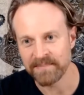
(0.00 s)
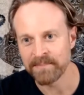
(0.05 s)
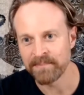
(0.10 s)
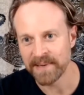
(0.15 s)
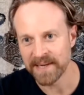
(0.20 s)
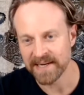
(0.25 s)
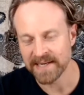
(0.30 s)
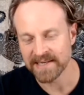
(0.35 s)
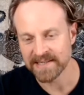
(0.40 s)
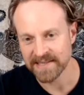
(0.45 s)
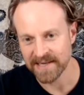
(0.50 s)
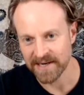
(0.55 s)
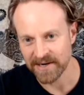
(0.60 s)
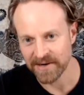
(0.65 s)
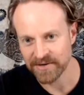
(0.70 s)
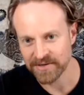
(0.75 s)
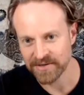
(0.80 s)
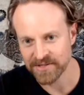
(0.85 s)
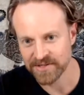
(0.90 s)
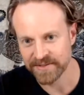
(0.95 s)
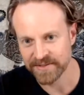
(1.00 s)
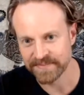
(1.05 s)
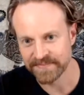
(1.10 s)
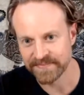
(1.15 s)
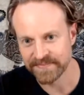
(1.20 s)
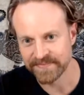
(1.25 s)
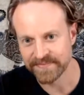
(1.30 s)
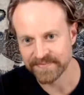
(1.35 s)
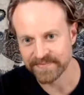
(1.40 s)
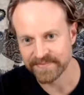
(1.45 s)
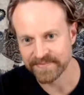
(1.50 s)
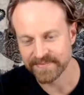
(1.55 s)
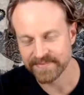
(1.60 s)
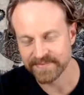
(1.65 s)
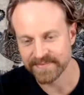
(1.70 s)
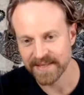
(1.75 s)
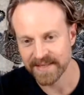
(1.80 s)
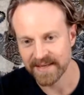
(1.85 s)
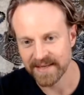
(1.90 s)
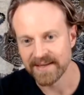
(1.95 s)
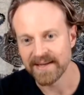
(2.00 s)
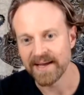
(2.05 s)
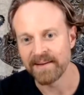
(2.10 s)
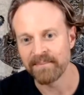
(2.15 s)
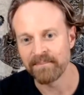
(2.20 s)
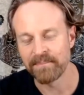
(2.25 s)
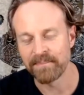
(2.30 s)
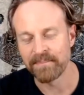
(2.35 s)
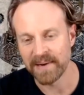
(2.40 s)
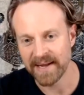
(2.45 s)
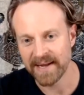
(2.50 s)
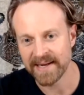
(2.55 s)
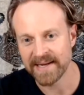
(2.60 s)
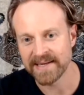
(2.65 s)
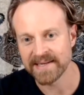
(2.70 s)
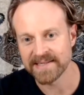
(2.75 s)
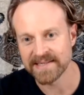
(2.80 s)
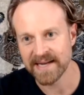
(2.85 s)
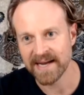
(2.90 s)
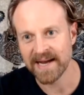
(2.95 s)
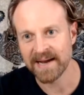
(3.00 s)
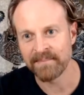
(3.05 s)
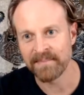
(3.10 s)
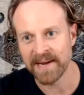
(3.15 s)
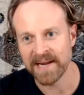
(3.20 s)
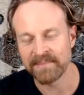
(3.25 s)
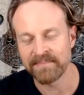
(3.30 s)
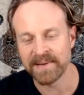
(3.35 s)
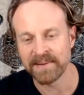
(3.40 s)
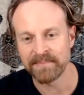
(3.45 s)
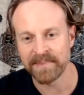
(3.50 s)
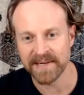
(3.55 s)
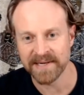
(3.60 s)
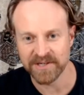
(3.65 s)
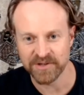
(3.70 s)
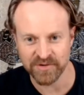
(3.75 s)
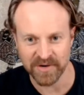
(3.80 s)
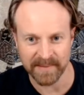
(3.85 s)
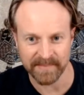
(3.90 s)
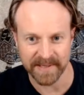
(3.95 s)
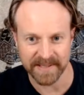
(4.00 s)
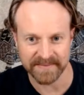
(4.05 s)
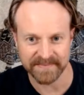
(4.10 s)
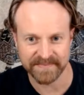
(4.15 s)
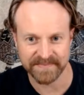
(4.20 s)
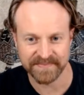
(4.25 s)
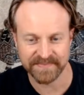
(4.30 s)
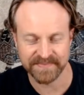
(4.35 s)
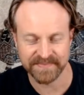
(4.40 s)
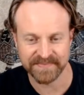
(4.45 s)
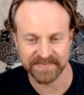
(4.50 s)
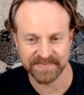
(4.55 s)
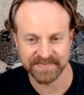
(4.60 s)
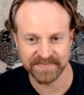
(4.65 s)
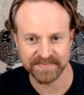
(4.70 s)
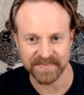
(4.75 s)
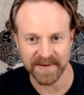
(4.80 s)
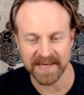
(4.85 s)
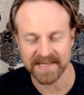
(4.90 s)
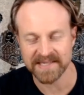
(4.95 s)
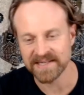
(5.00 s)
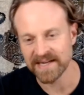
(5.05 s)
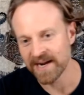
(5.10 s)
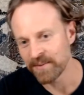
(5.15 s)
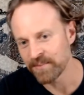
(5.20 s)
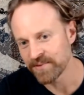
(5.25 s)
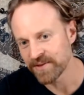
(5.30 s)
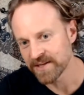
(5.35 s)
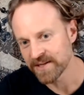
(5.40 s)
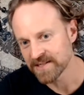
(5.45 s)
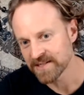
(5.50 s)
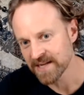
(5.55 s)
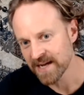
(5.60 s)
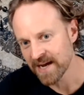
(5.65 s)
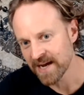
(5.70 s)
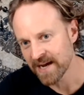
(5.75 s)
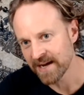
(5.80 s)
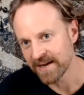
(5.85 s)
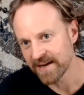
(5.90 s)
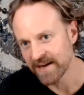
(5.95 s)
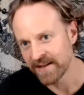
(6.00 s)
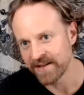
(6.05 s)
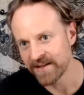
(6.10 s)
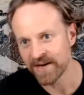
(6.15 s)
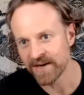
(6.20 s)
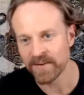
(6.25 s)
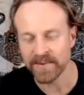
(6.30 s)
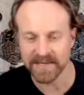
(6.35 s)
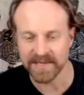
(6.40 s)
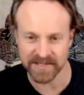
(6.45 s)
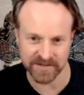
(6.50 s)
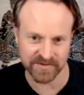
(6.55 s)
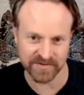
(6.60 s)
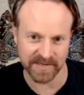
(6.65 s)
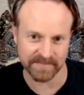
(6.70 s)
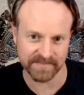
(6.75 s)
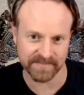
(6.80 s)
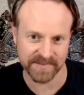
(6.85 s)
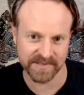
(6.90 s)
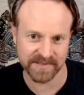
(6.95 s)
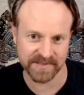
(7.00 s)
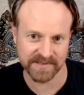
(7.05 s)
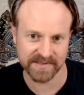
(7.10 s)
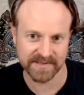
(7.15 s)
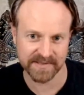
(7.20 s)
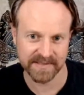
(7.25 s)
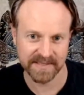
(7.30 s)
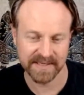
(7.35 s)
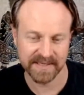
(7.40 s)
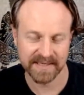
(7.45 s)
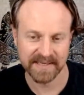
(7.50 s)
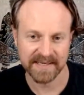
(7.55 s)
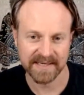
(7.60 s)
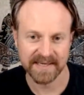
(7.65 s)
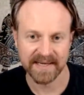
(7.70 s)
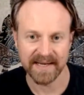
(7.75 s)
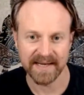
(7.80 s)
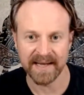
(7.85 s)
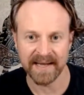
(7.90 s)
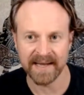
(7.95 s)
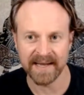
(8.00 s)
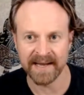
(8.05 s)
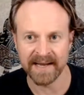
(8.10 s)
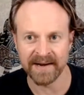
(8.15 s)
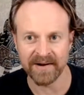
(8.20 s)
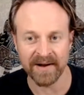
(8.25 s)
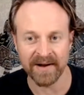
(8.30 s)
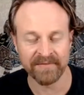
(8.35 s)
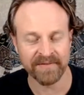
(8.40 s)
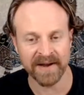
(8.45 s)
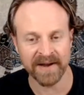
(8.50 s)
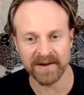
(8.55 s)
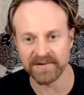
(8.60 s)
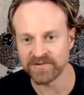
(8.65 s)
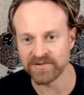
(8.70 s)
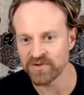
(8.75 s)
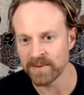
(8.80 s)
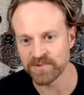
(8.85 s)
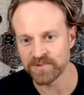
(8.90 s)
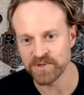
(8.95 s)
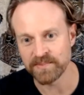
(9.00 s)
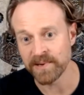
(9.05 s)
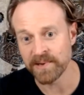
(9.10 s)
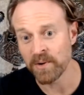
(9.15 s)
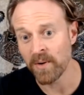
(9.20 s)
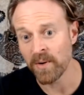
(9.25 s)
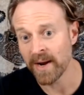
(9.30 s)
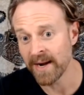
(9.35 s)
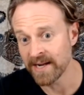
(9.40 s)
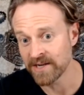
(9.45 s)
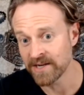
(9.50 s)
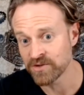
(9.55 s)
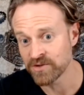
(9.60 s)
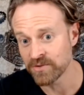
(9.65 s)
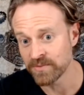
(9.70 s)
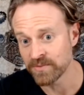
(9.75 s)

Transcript: guitarist, and playing guitar made me a better drummer. I started with guitar and then I went to drums, and I found drums to be quite natural,